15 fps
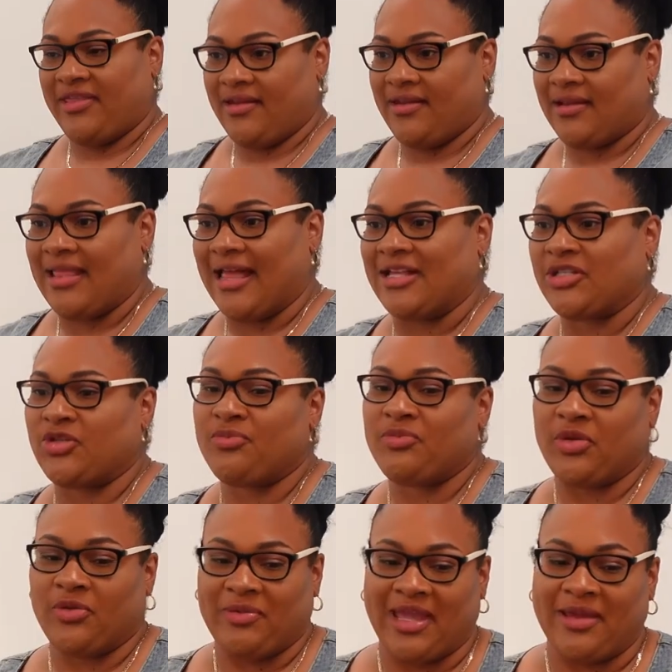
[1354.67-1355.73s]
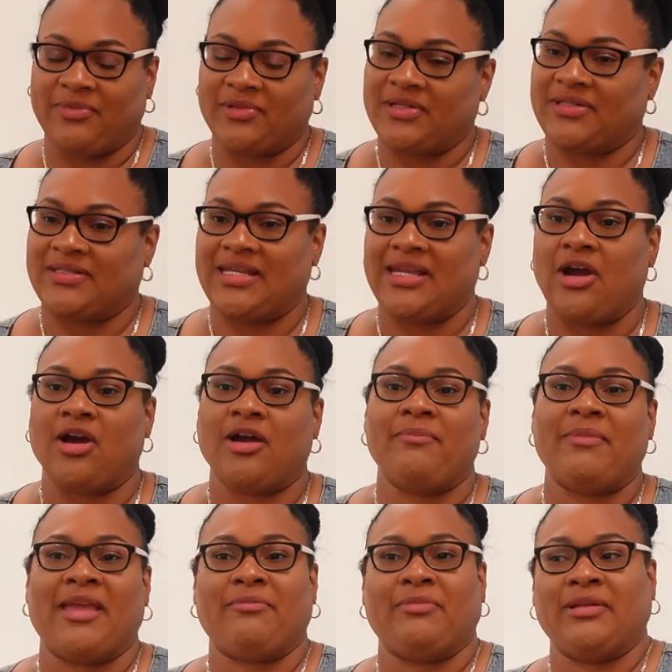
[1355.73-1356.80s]
the classroom, you'll be able to see our
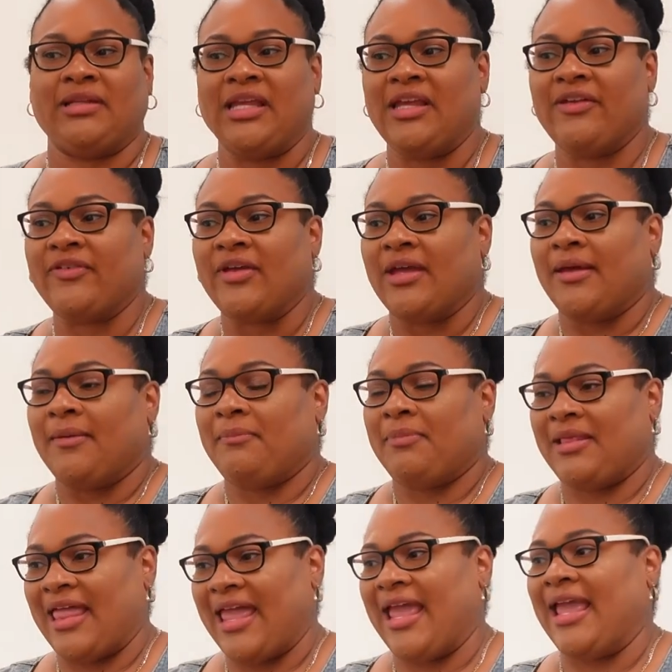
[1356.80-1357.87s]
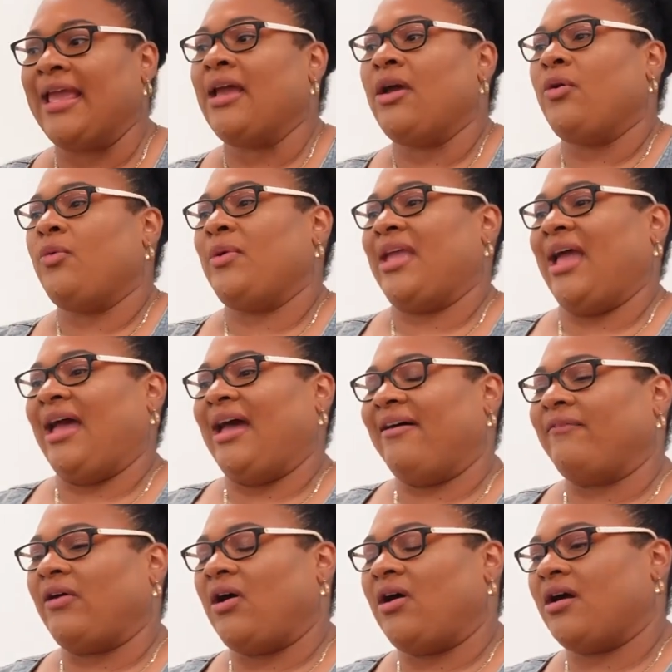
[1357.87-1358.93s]
make-believe, play, we have
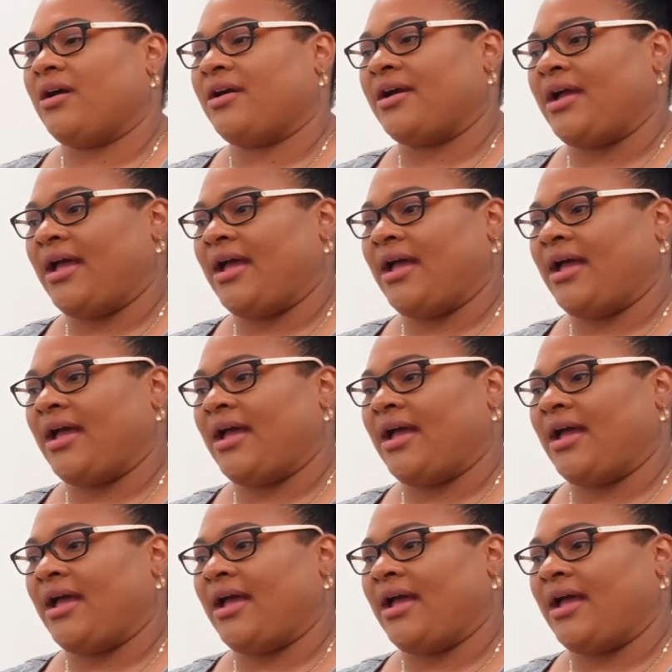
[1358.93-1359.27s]
our